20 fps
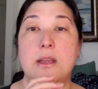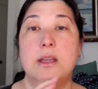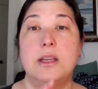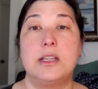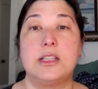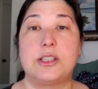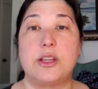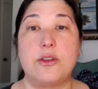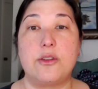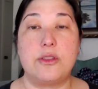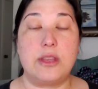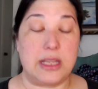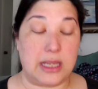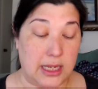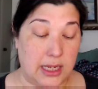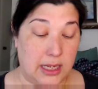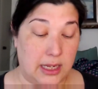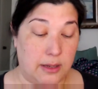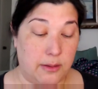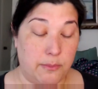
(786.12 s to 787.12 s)
So
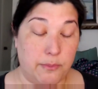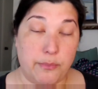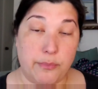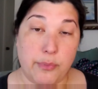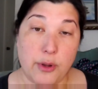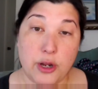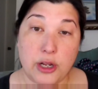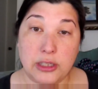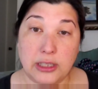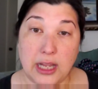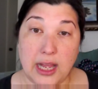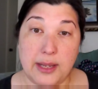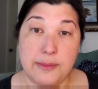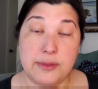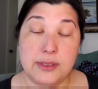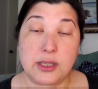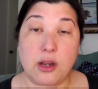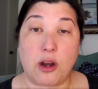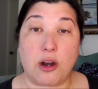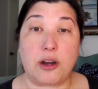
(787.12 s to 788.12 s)
the book
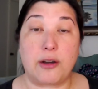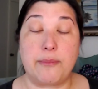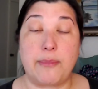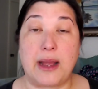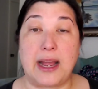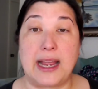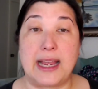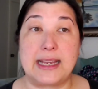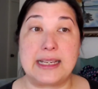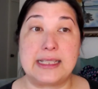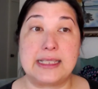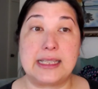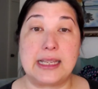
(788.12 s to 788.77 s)
clubs are by,